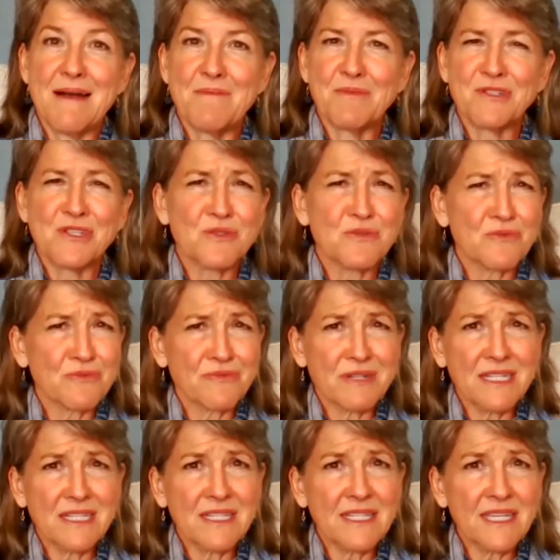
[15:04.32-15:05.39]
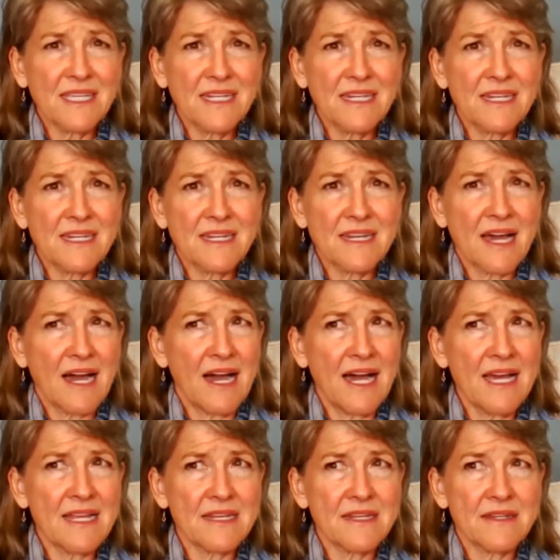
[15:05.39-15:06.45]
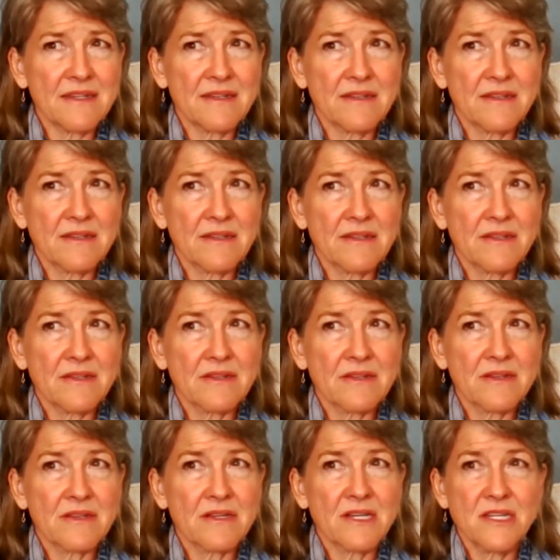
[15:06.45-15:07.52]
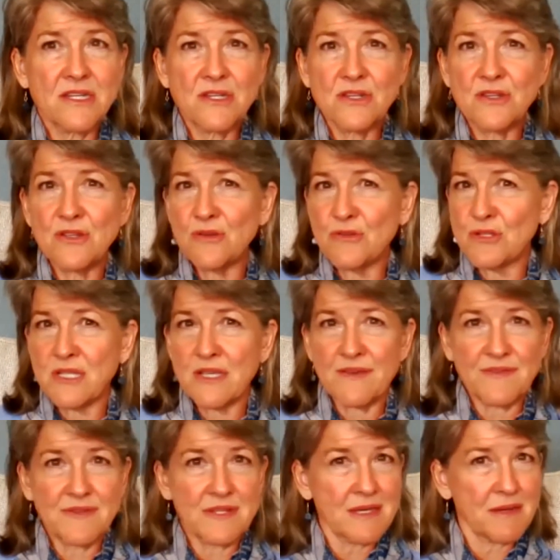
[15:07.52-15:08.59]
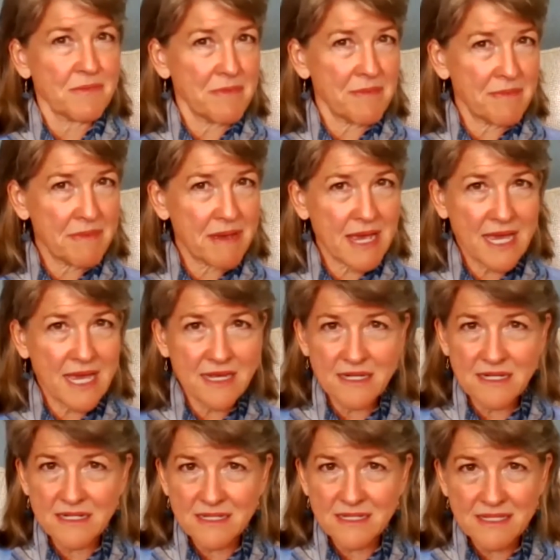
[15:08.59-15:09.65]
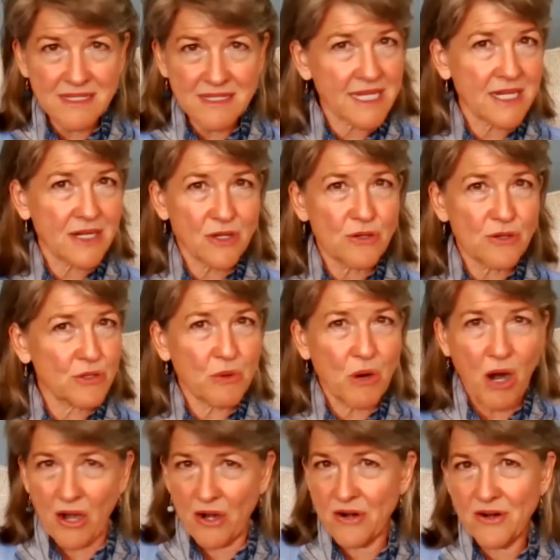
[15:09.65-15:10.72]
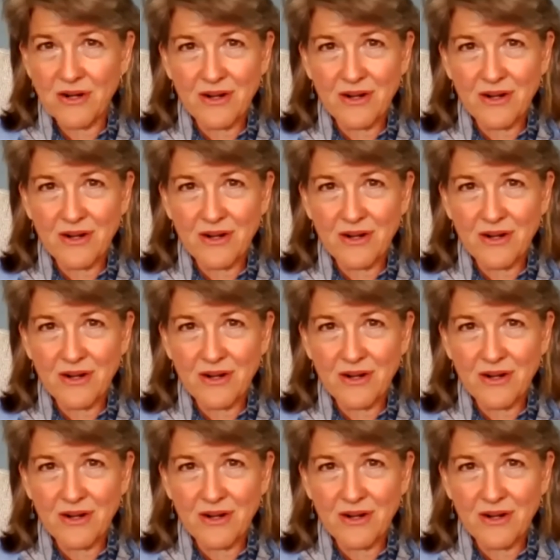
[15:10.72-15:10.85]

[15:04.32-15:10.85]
which is really not conducive to men seeing who you are.